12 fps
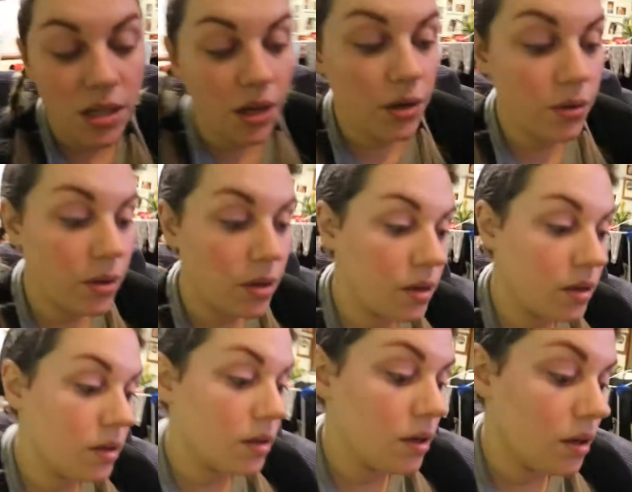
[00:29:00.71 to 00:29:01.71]
So
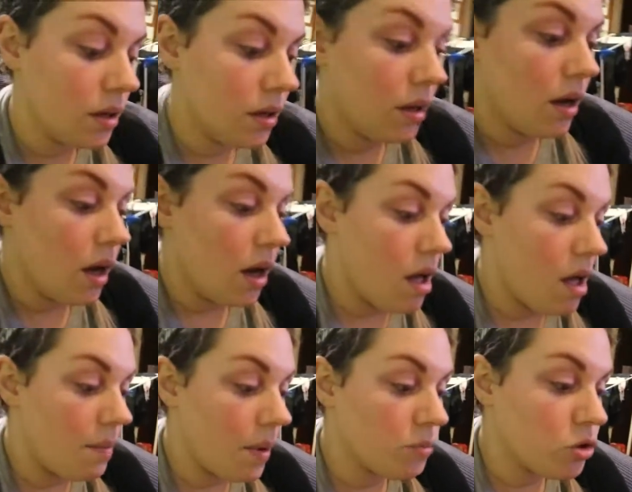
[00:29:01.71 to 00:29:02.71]

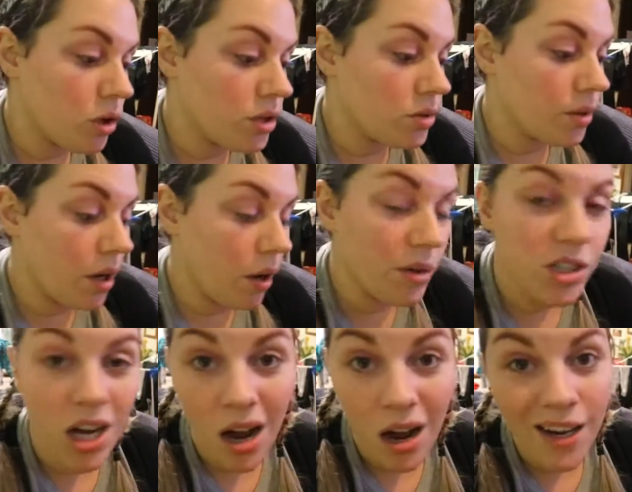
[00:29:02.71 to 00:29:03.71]
I'm trying to
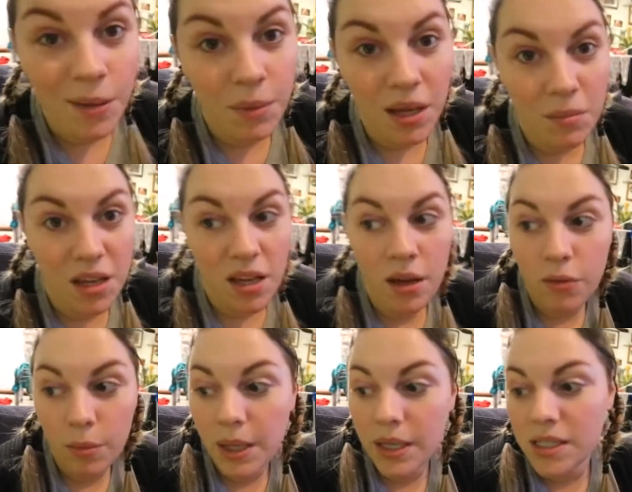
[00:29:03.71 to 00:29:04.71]
encourage Auntie Mimi
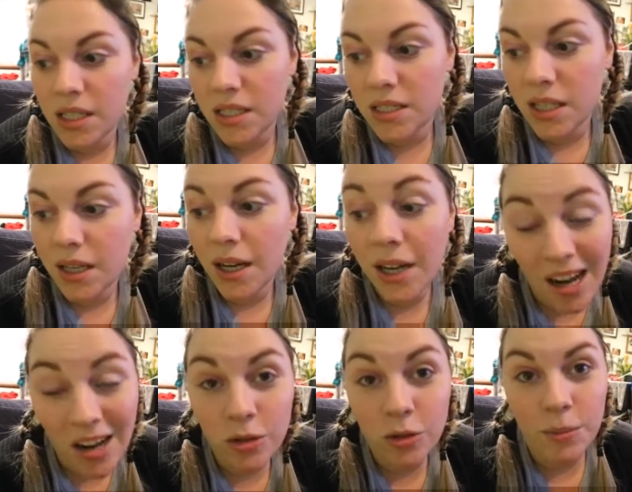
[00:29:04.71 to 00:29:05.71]
for Ben's sister and
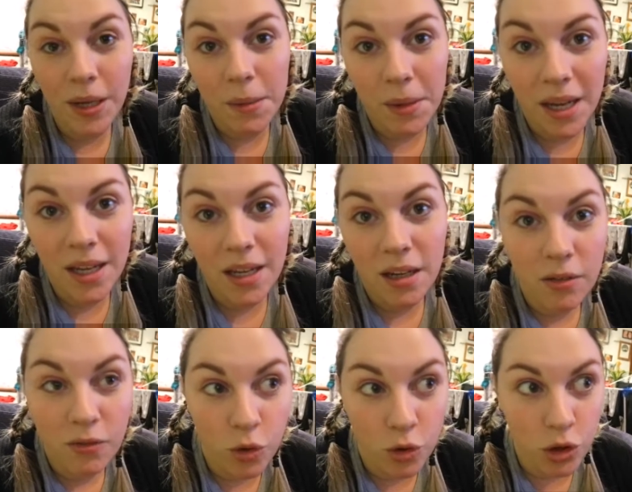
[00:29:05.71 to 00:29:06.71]
Uncle Mimi
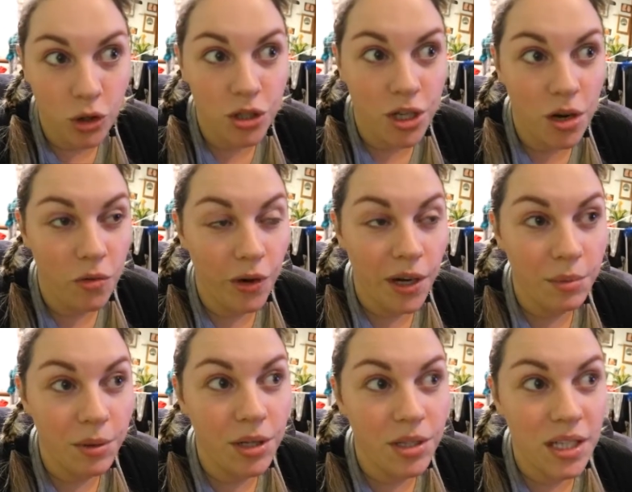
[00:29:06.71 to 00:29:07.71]
for Josh's girlfriend,
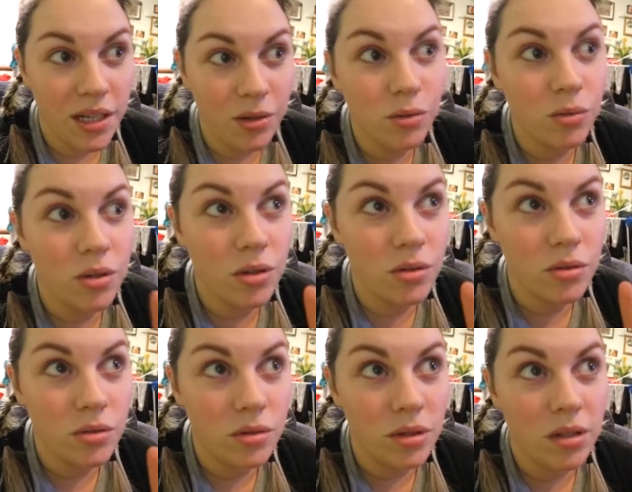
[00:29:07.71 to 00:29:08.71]
because they call the
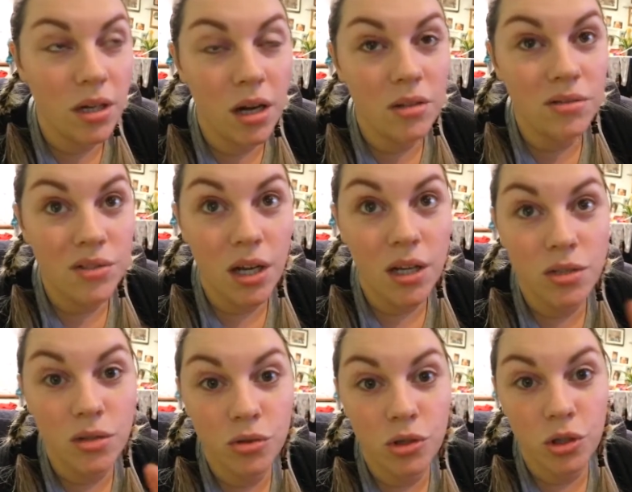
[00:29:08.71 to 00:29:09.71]
girls have started to
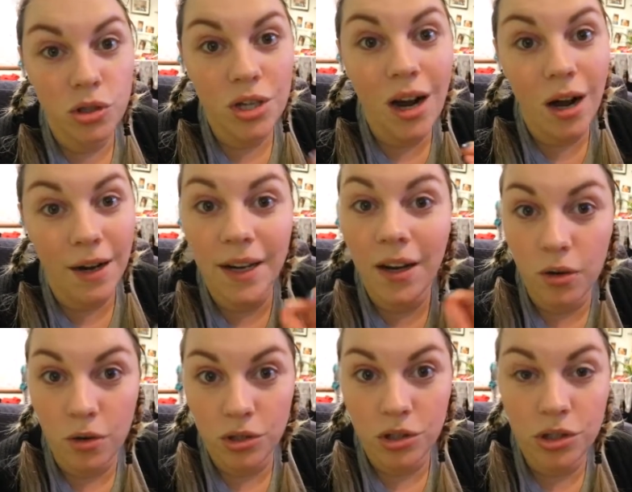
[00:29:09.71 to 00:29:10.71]
call Josh Auntie
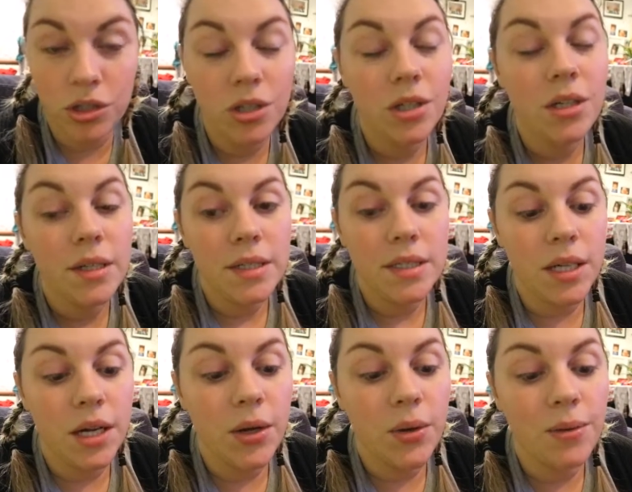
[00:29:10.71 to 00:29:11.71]
Odge.
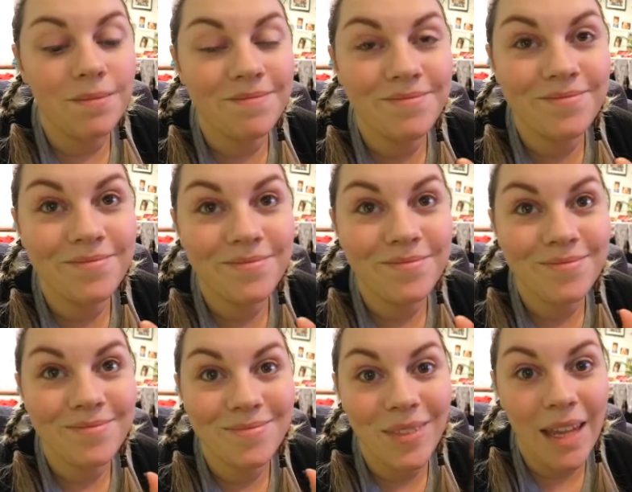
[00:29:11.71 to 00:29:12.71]
So,
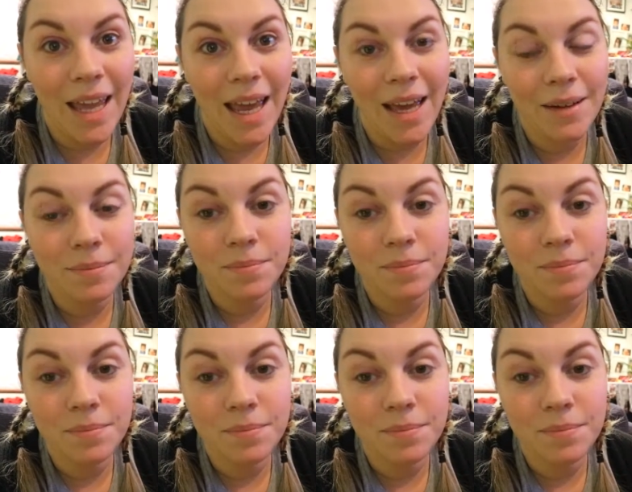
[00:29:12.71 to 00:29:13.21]
yeah.